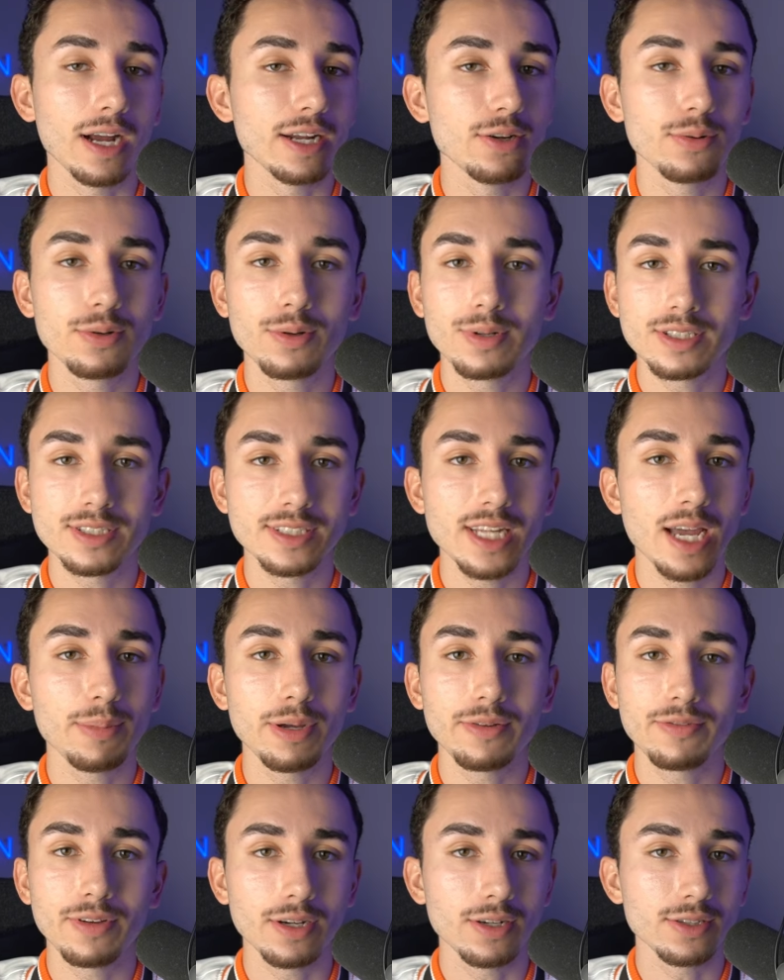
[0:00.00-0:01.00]
I don't know how to snap
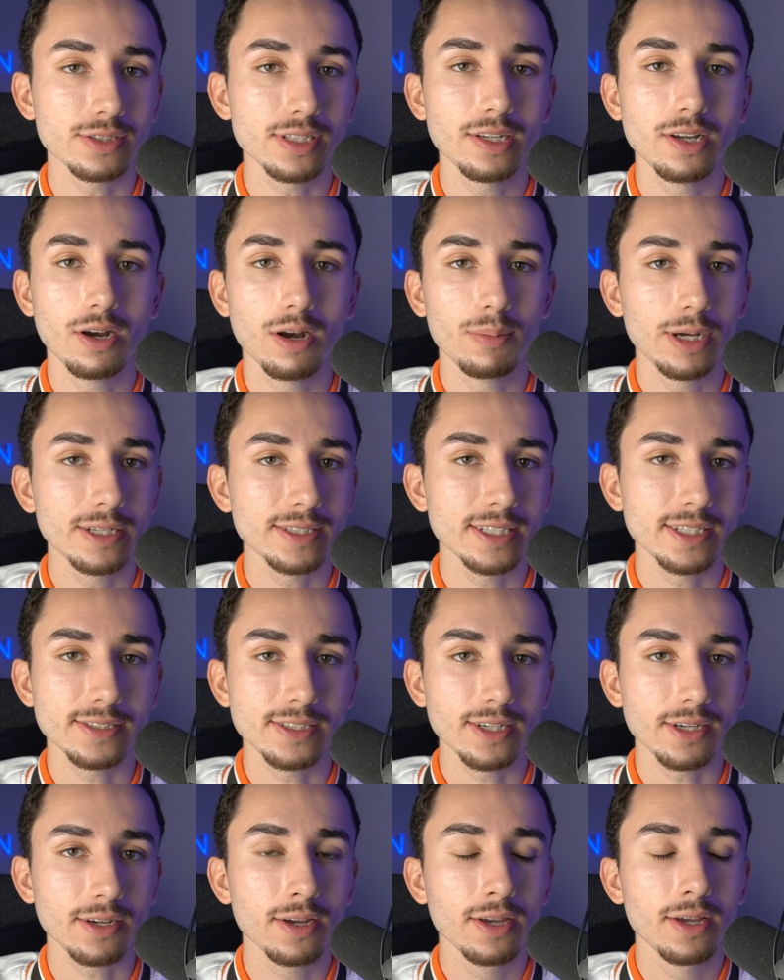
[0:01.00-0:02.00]
my fingers. I know I'm
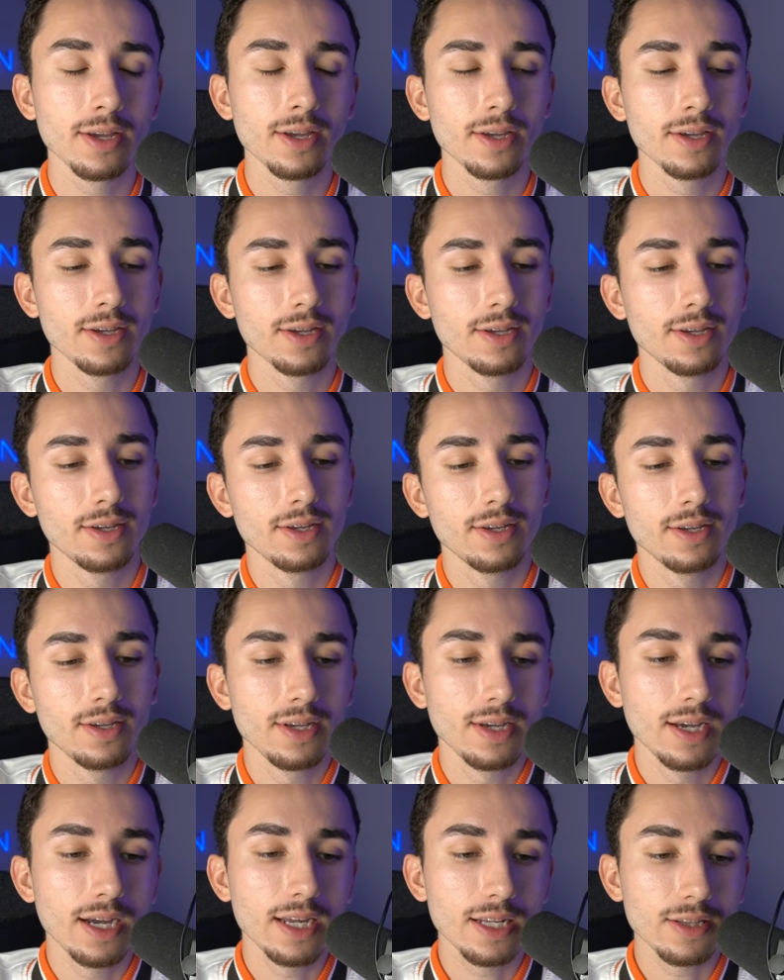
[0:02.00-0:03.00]
autistic.
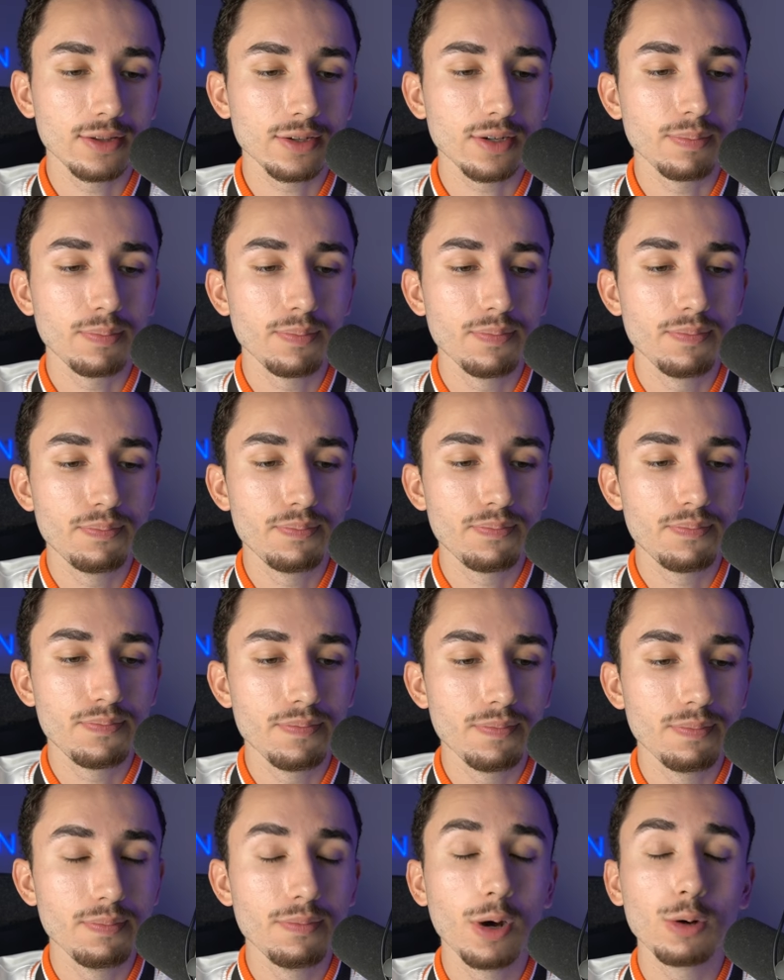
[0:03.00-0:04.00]
I didn't learn
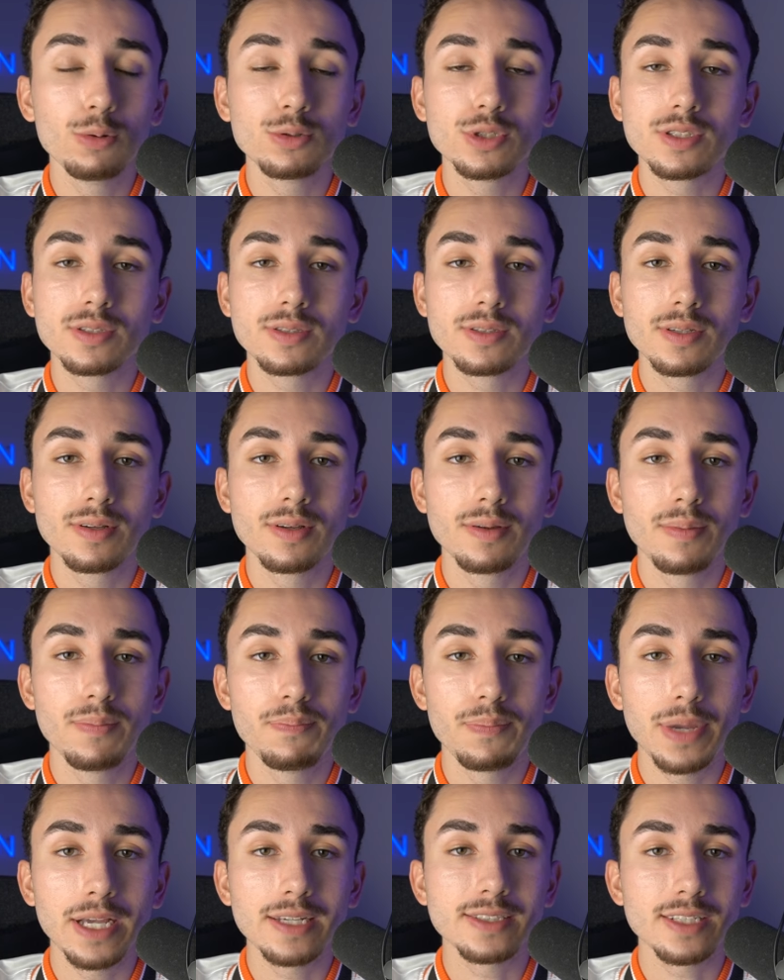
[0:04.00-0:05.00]
most
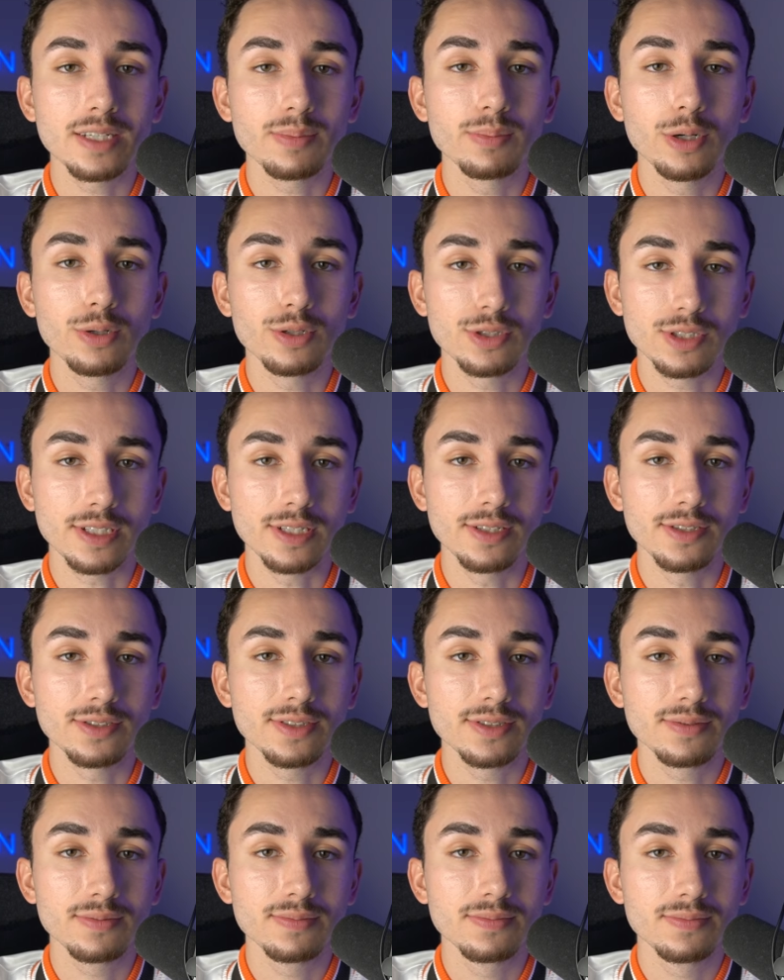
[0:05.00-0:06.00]
basic motor
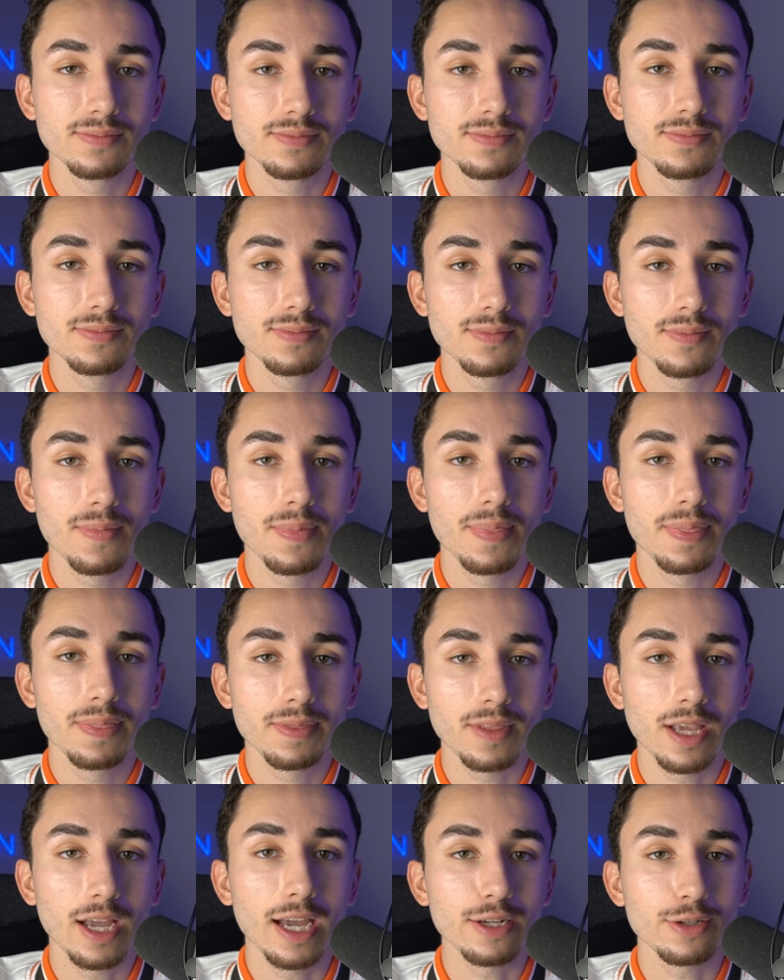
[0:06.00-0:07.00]
skills.
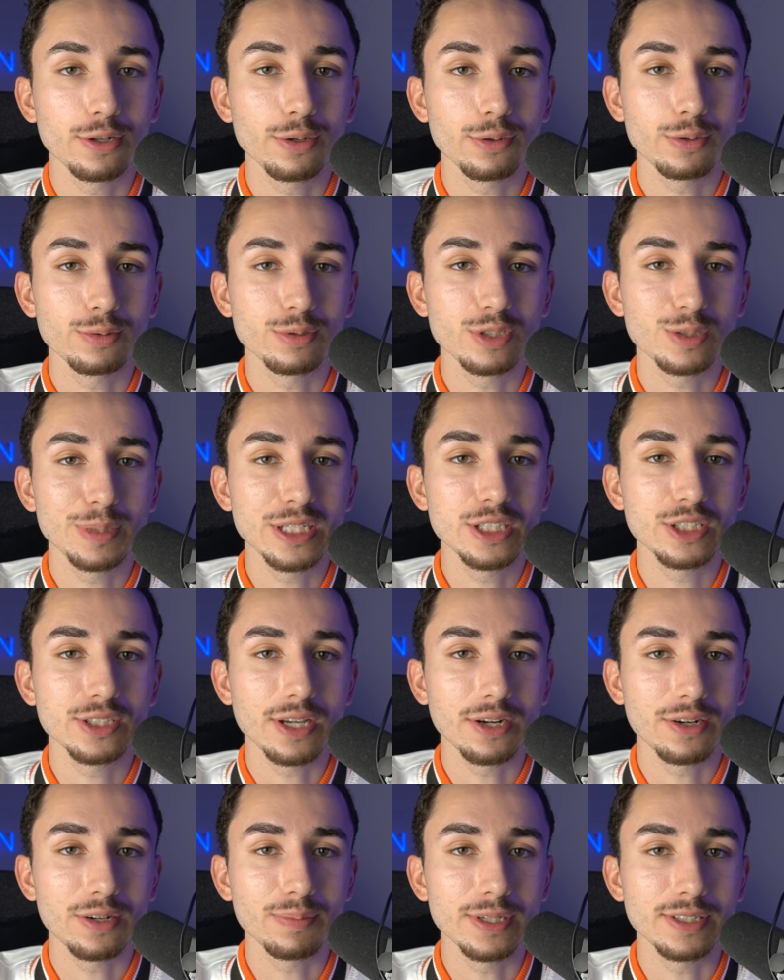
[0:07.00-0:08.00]
I had to go through speech
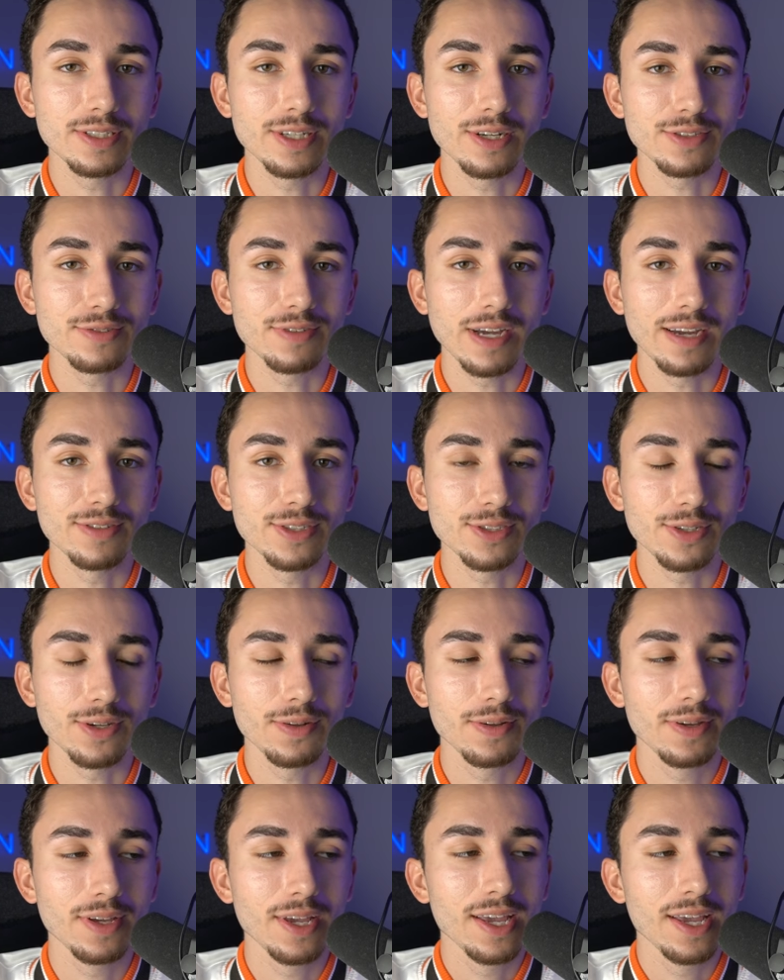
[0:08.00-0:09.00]
therapy till I was five years old.